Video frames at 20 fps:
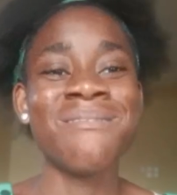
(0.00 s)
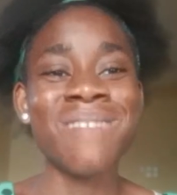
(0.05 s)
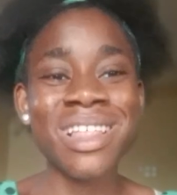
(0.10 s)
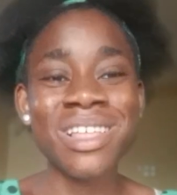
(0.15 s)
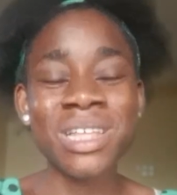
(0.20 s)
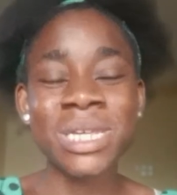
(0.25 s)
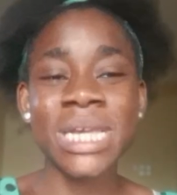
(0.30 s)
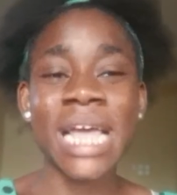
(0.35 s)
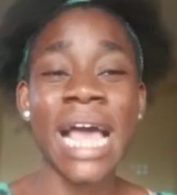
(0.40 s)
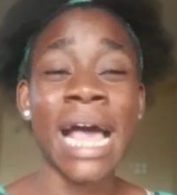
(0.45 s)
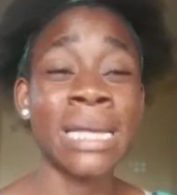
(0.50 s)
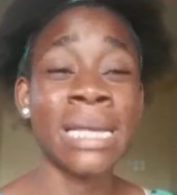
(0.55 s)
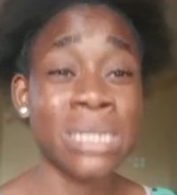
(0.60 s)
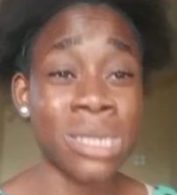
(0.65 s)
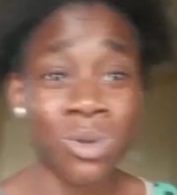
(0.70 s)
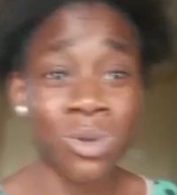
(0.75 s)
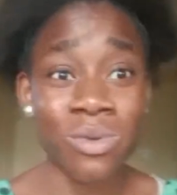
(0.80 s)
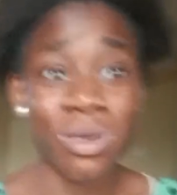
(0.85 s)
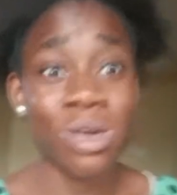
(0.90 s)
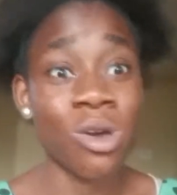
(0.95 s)
Biology has
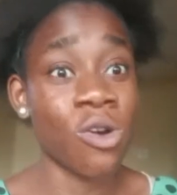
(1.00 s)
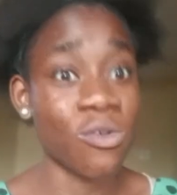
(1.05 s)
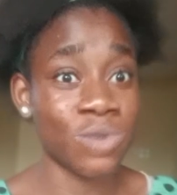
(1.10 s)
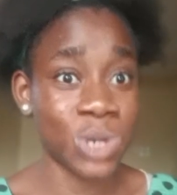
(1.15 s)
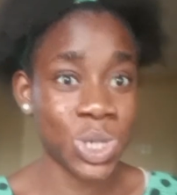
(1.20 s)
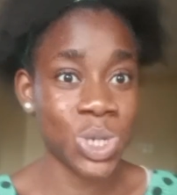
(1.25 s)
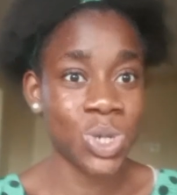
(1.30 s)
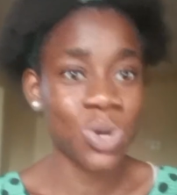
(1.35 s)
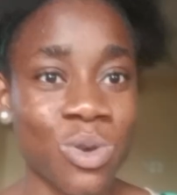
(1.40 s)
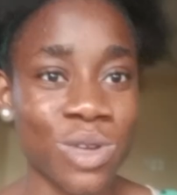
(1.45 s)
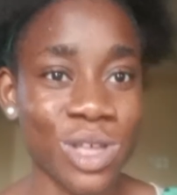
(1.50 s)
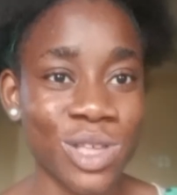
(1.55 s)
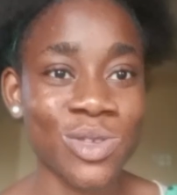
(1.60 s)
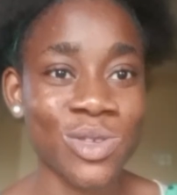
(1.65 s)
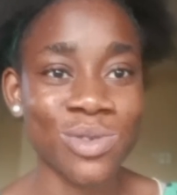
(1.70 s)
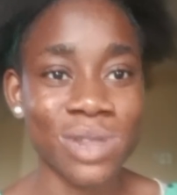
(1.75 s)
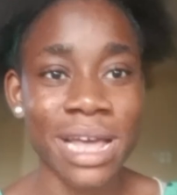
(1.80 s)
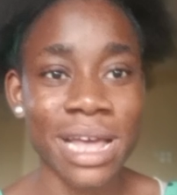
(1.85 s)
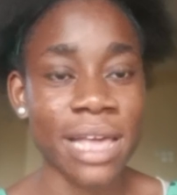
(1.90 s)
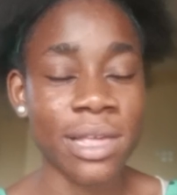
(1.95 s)
a way of showing
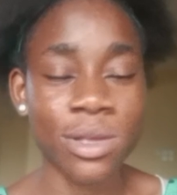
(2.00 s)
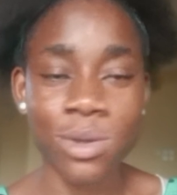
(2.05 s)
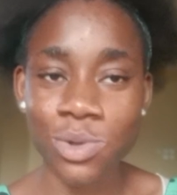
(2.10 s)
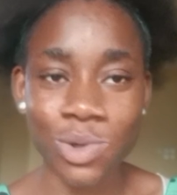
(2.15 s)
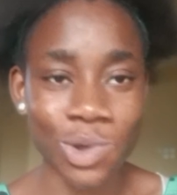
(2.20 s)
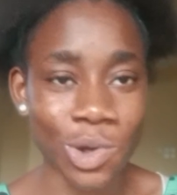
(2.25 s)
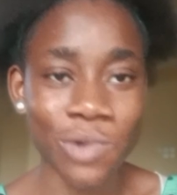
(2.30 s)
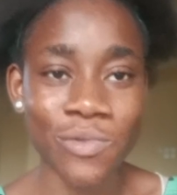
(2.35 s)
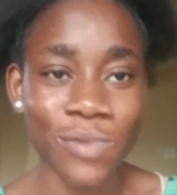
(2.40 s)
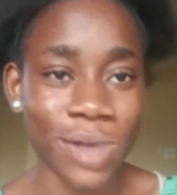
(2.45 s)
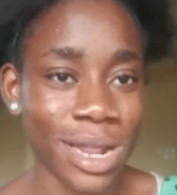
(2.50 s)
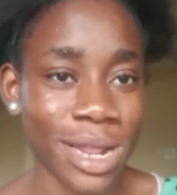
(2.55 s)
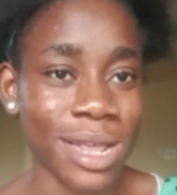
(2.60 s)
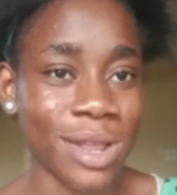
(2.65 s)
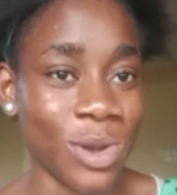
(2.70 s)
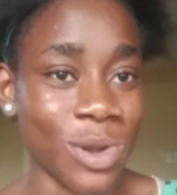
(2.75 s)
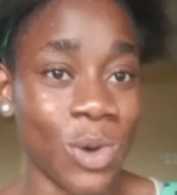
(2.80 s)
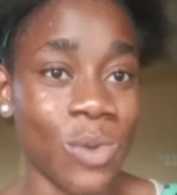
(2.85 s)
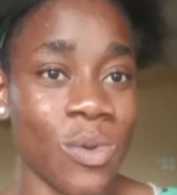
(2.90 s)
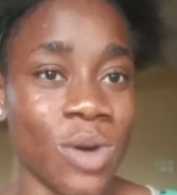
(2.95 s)
you that you don't
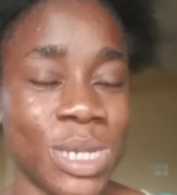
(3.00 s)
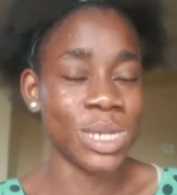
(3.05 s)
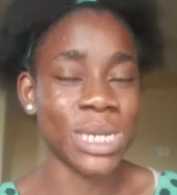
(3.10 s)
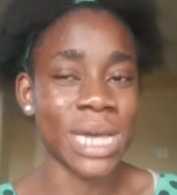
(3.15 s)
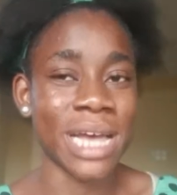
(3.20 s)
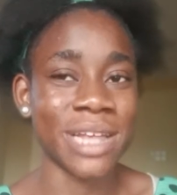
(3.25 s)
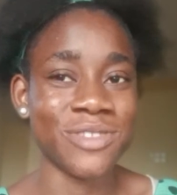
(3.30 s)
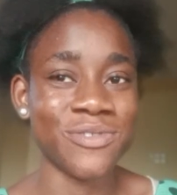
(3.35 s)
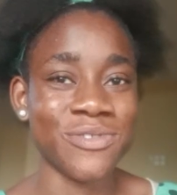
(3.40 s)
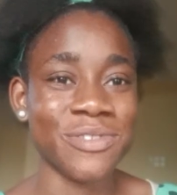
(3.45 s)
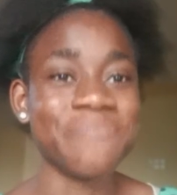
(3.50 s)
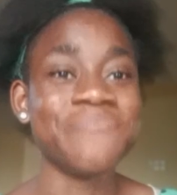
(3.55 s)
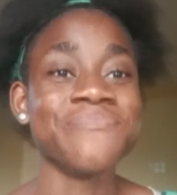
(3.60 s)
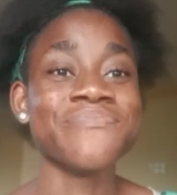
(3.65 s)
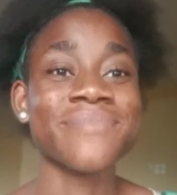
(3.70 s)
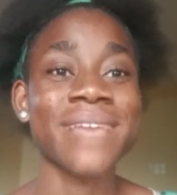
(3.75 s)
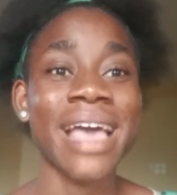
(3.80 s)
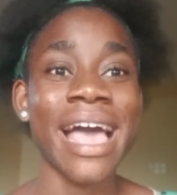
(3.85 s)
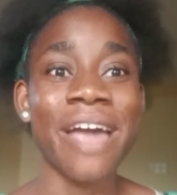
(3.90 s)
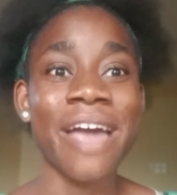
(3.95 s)
really know what you're doing.
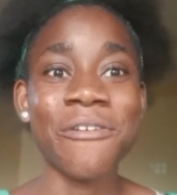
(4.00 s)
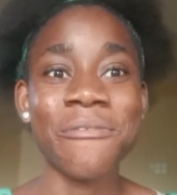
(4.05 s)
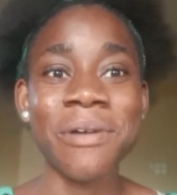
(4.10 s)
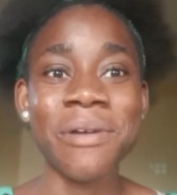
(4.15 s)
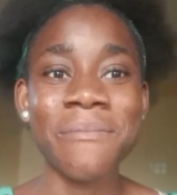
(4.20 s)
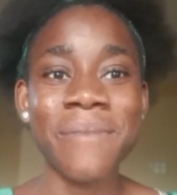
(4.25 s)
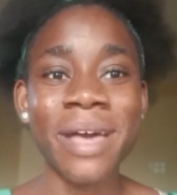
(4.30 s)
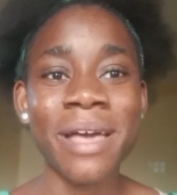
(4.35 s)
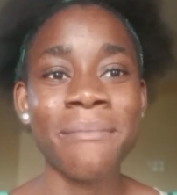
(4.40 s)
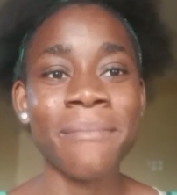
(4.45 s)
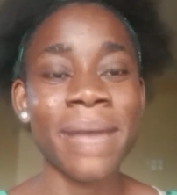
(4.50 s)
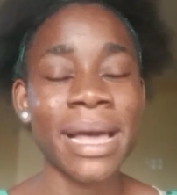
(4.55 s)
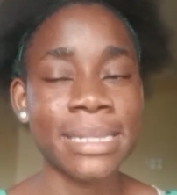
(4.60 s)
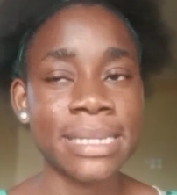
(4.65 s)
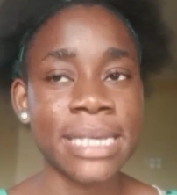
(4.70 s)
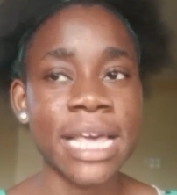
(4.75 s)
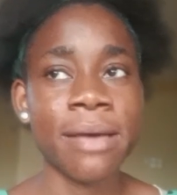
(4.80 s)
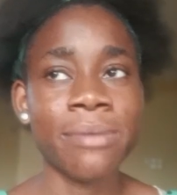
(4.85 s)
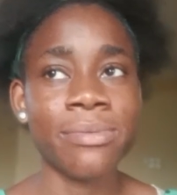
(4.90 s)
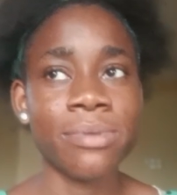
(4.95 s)
I remember in my
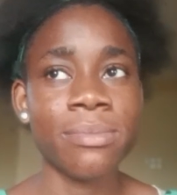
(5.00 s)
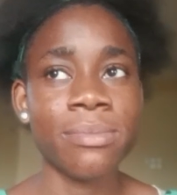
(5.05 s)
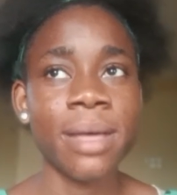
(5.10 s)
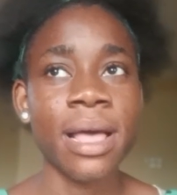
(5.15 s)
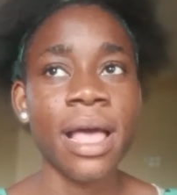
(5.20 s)
time,